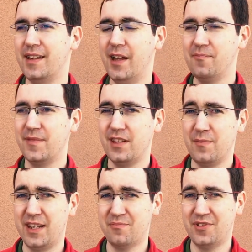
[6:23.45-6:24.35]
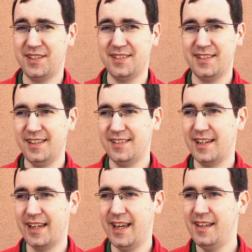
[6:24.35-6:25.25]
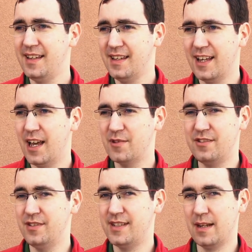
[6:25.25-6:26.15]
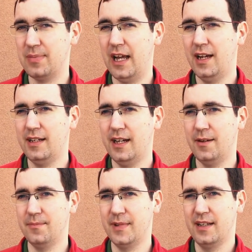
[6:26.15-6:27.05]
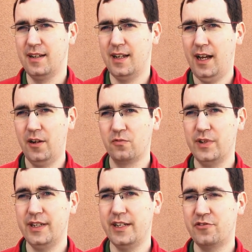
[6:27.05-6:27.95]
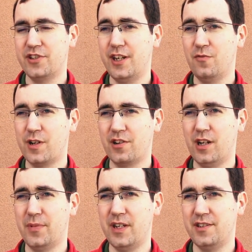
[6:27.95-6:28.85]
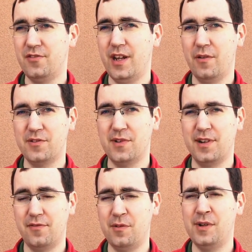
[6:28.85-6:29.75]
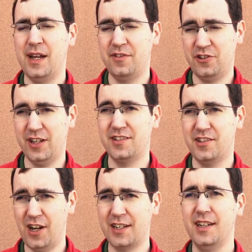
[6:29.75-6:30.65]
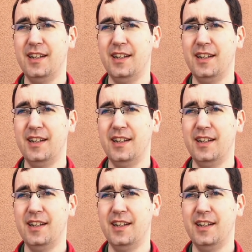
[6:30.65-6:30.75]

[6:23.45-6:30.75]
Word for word: Uh, make it pretty succinct, like, hey, I'm a student at blah, I'm uh, really interested in what your company is doing, I was wondering if we would have the chance to talk,